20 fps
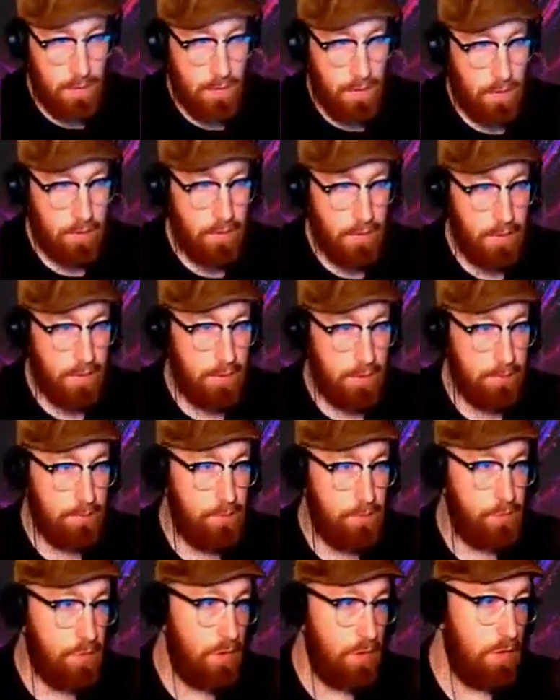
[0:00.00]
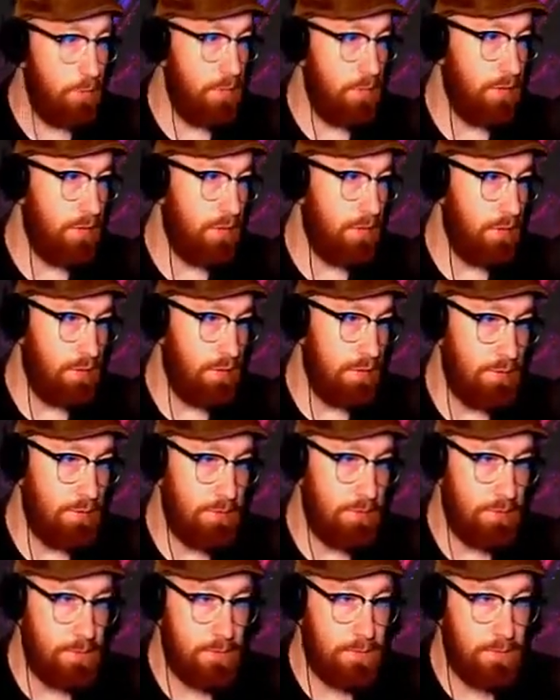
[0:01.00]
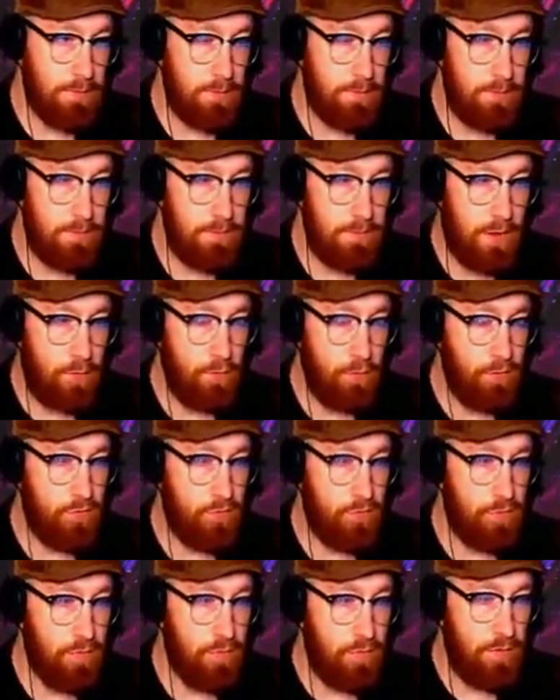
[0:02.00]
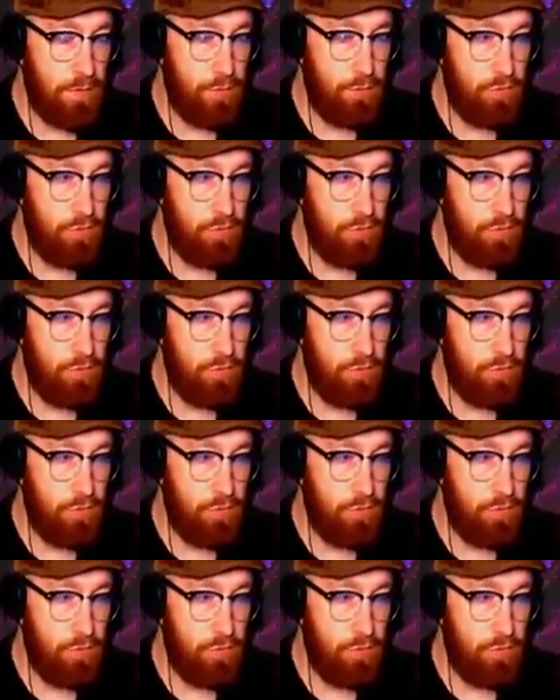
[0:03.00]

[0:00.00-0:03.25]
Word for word: Okay, sorry about that. That was that was